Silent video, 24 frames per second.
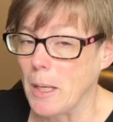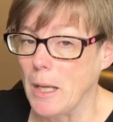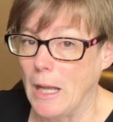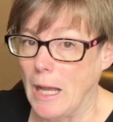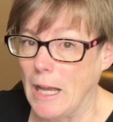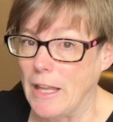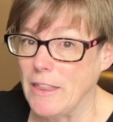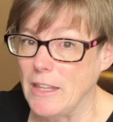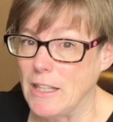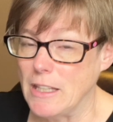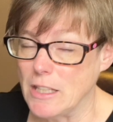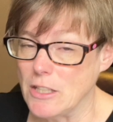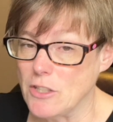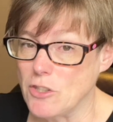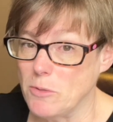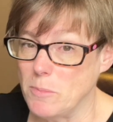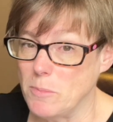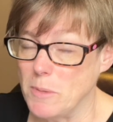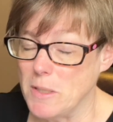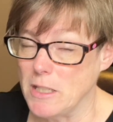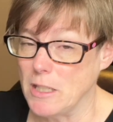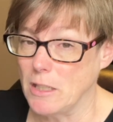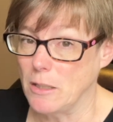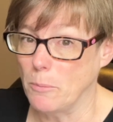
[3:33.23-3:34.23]
I think this should be
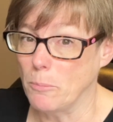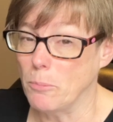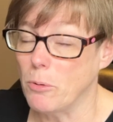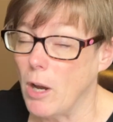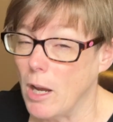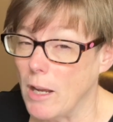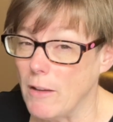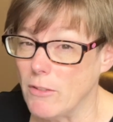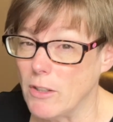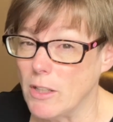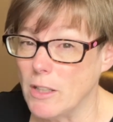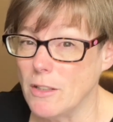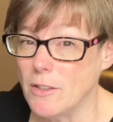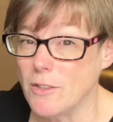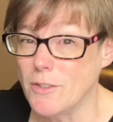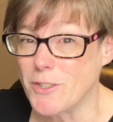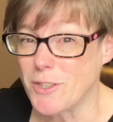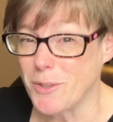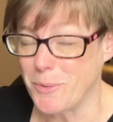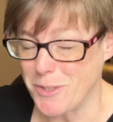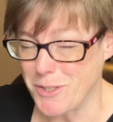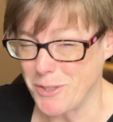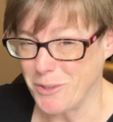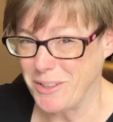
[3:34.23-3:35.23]
done in private so
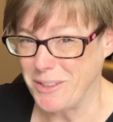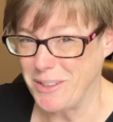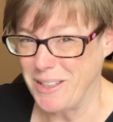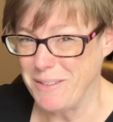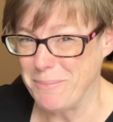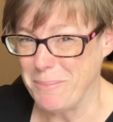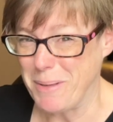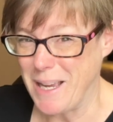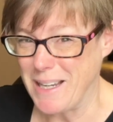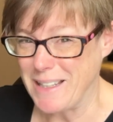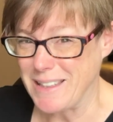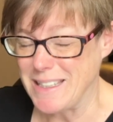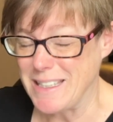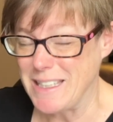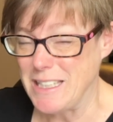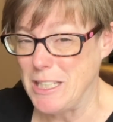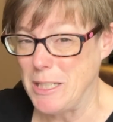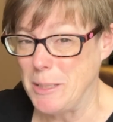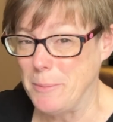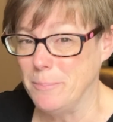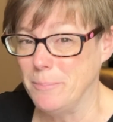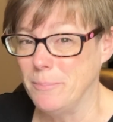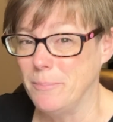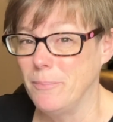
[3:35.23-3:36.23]
we don't impact the
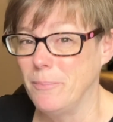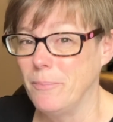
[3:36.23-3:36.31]
team.